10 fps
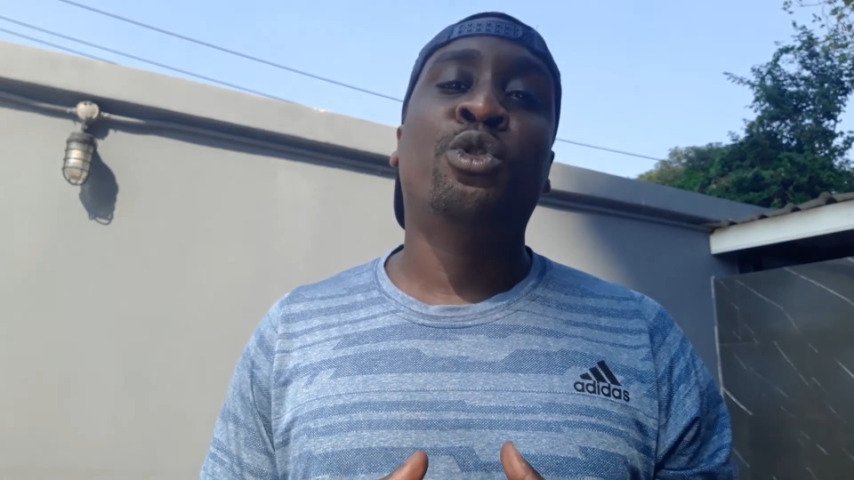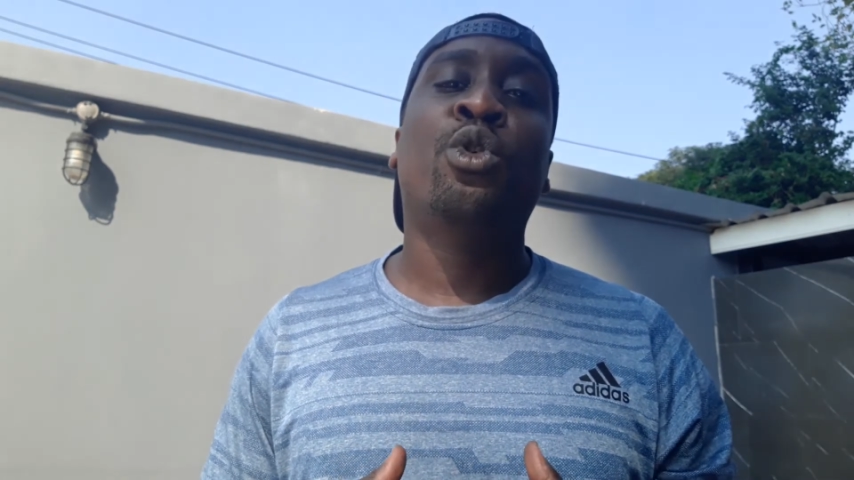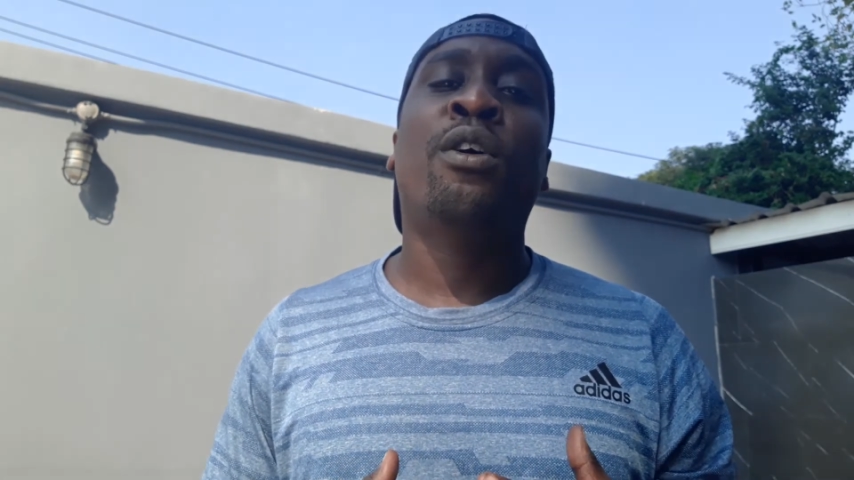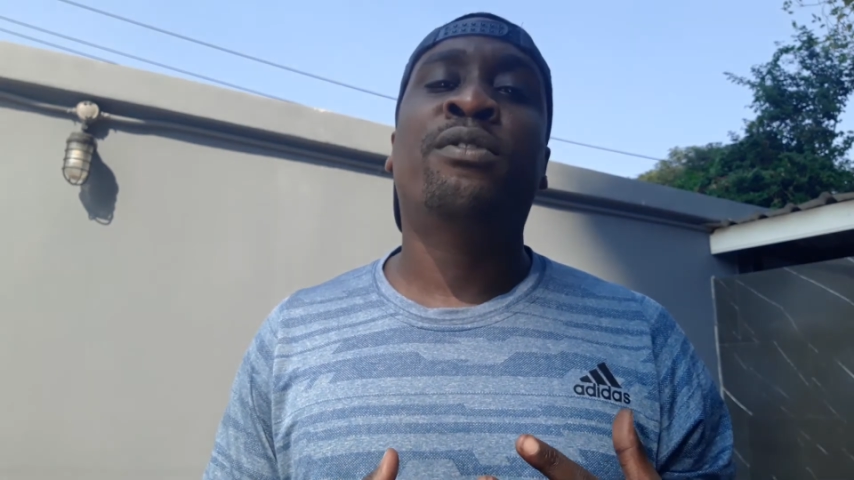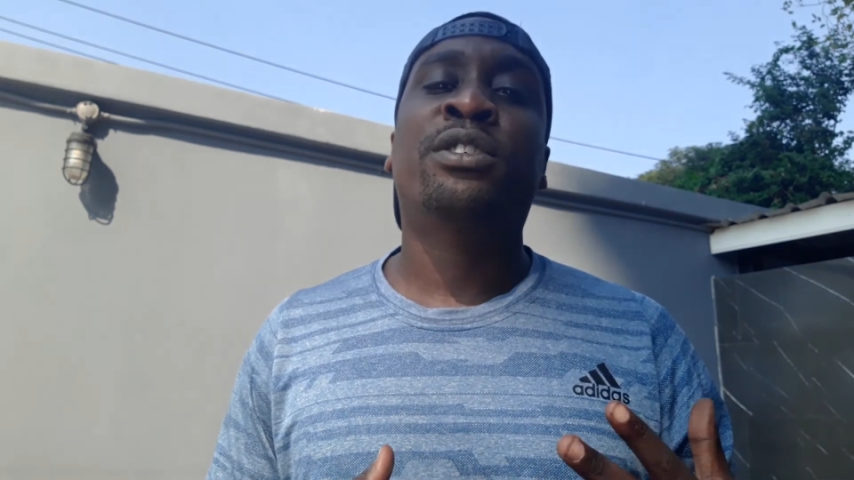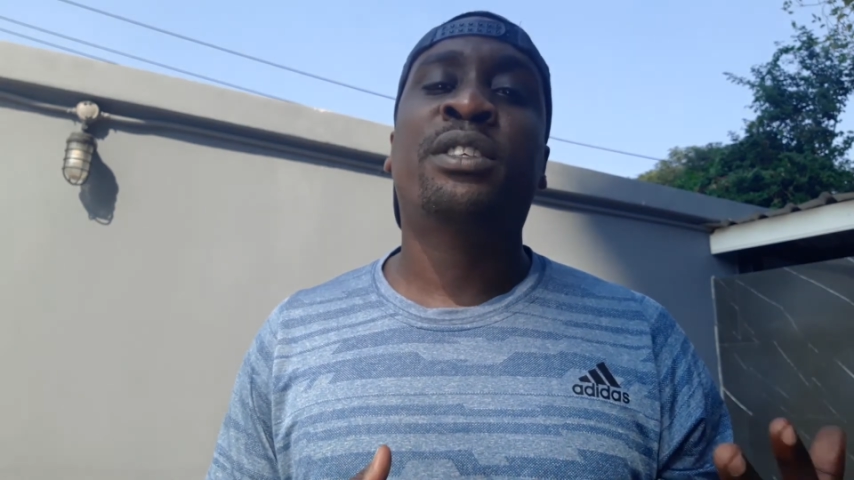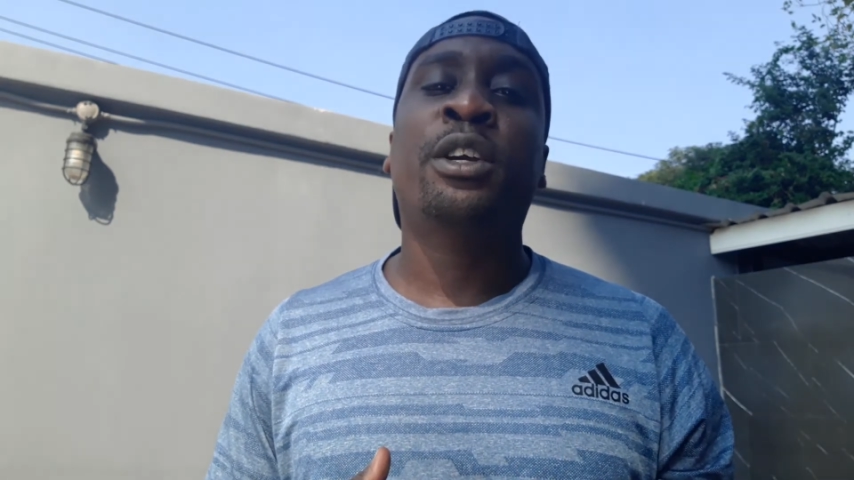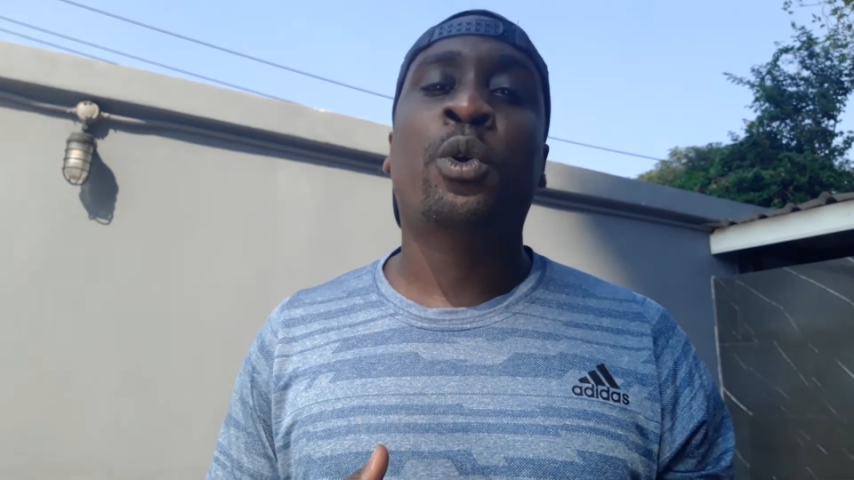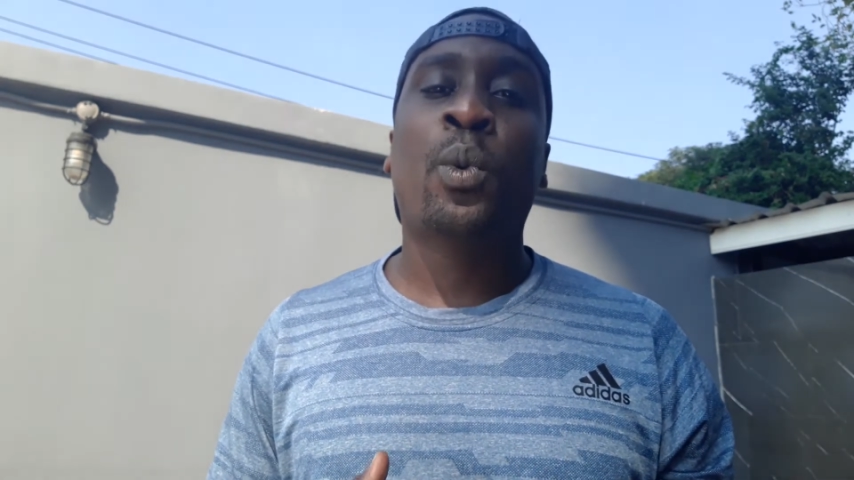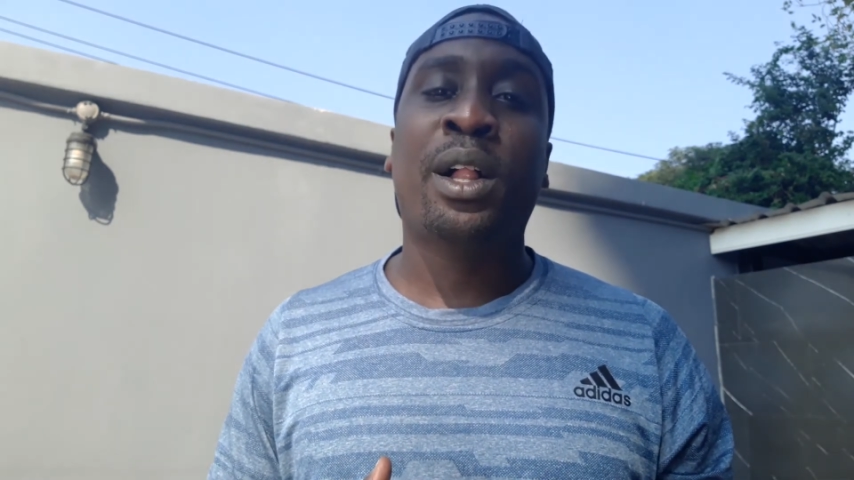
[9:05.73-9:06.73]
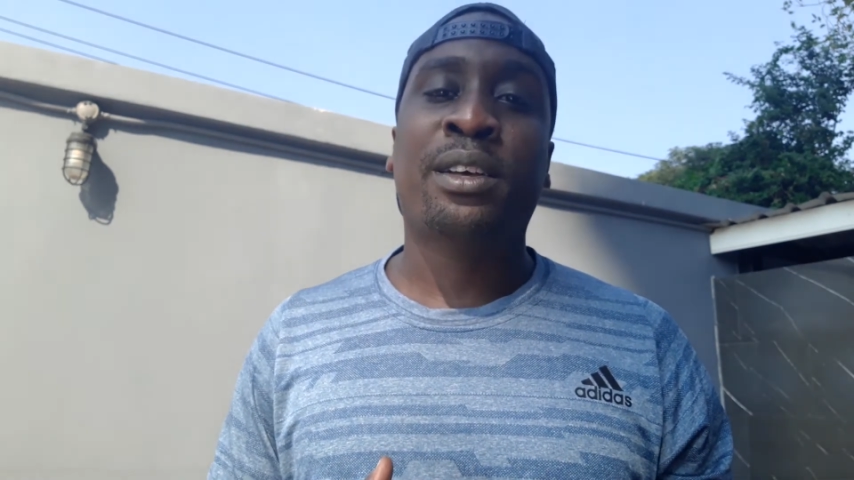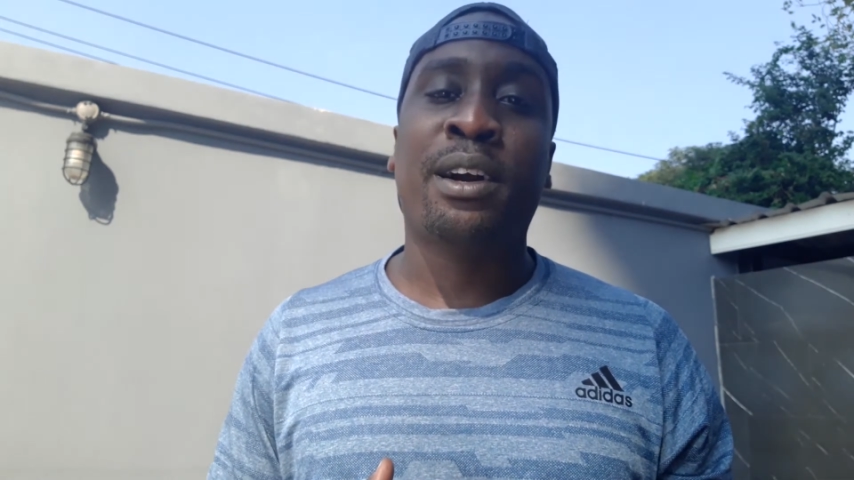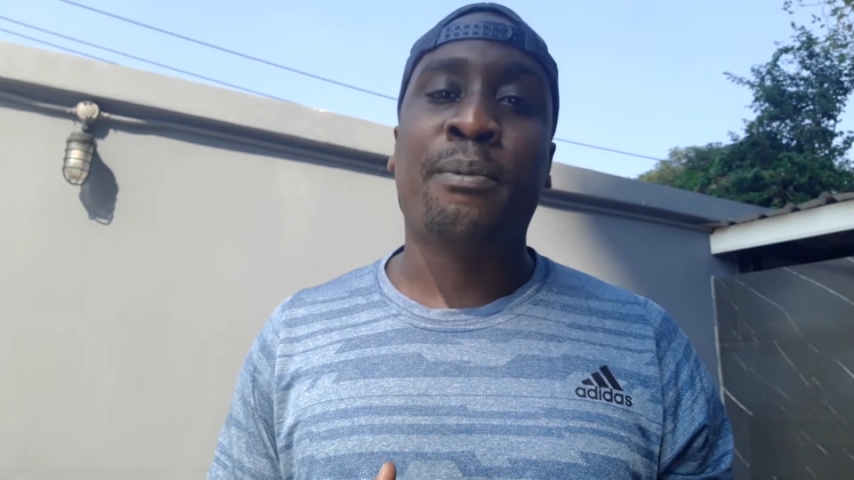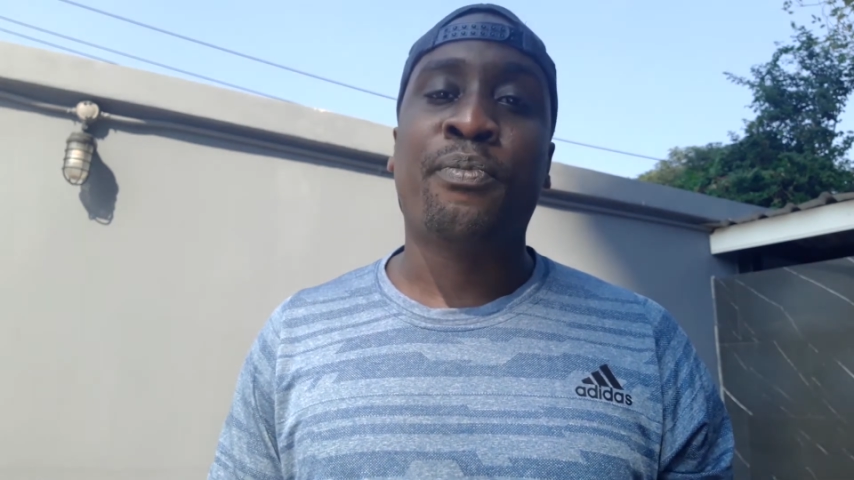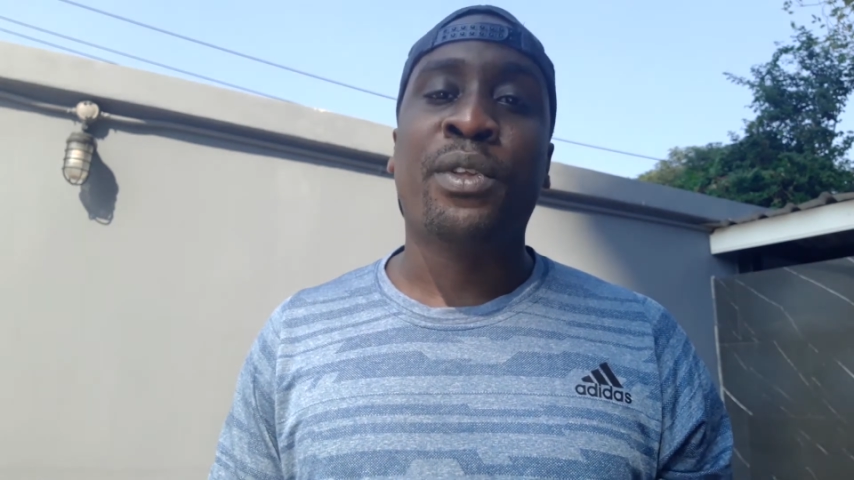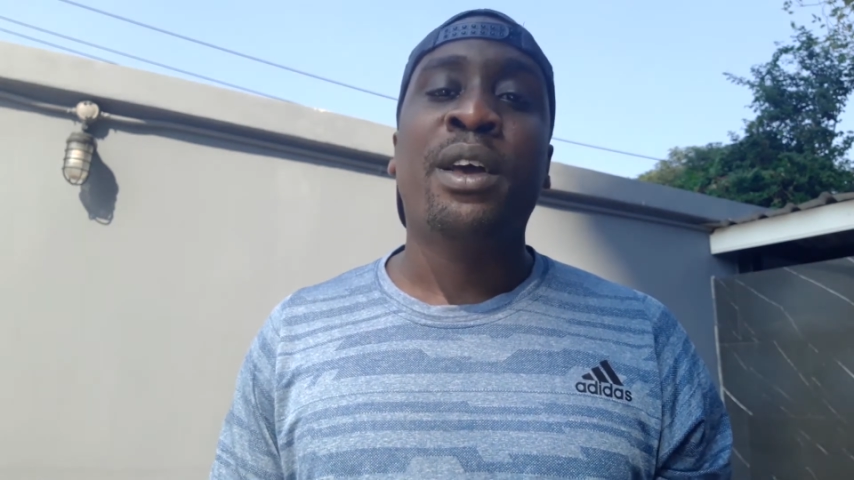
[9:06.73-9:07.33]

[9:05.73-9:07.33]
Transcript: you to overstay your welcome.